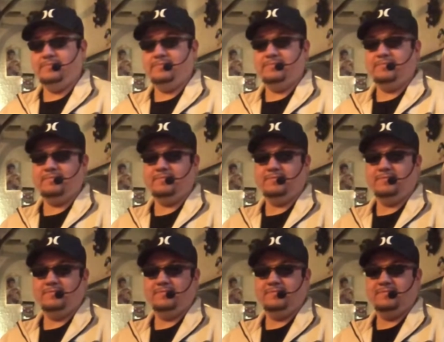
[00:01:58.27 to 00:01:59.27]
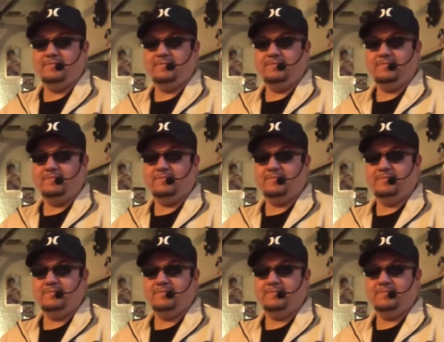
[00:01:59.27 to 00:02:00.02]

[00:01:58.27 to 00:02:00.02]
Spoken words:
(silence)